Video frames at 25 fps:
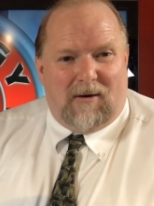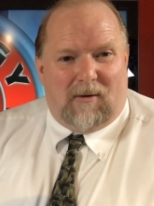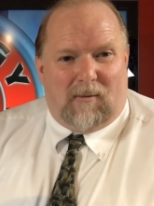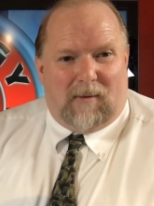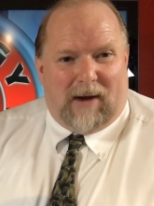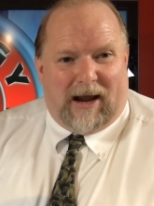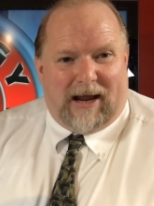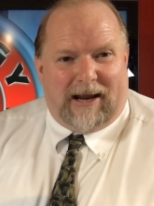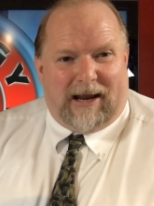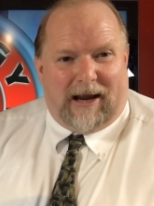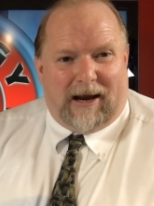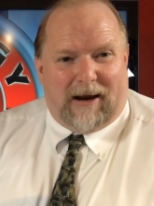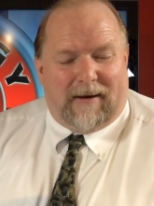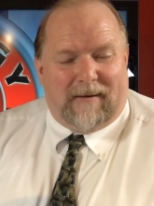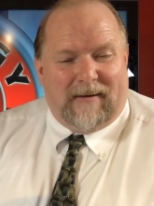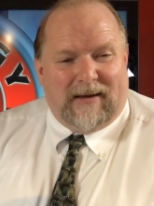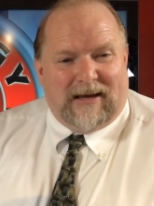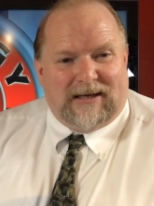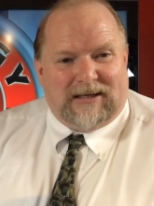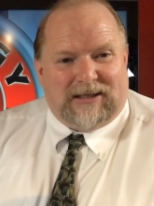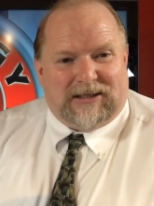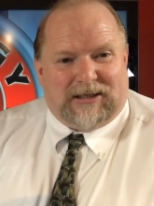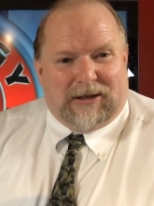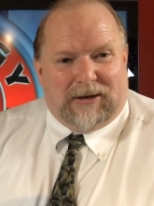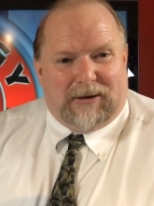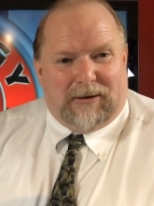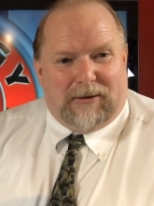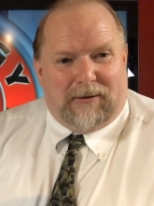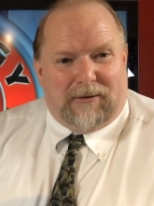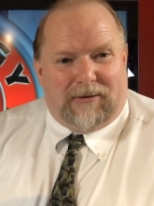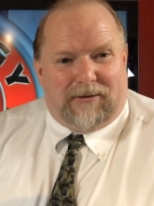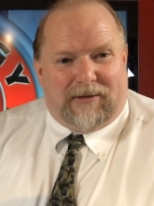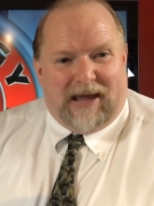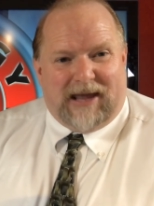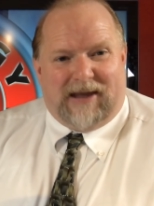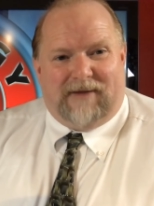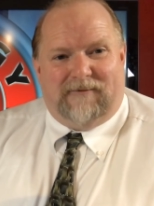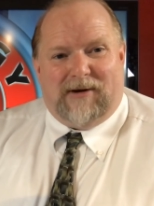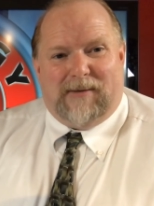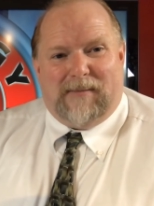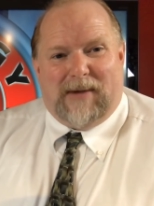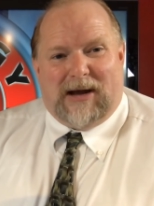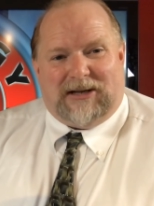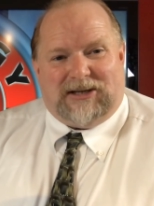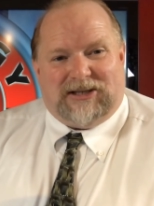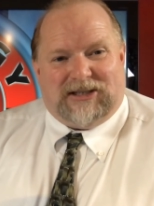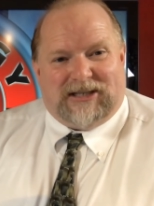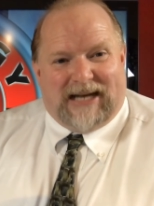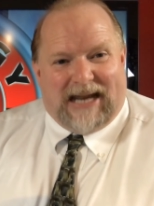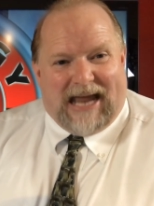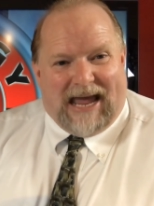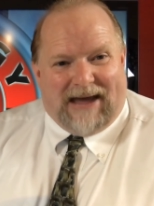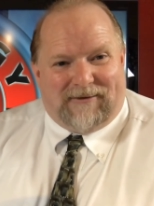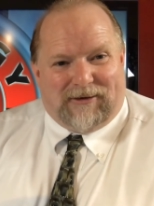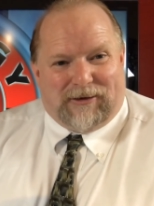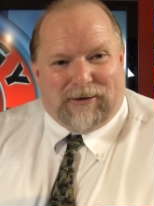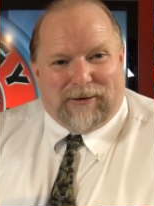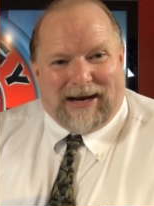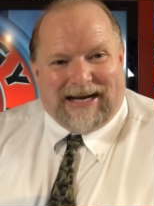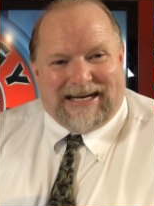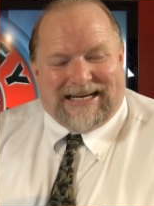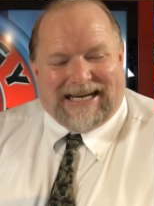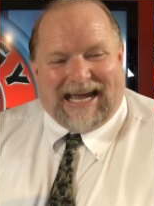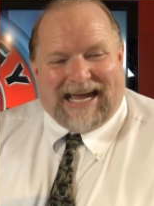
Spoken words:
right here. So thank you very much and have a great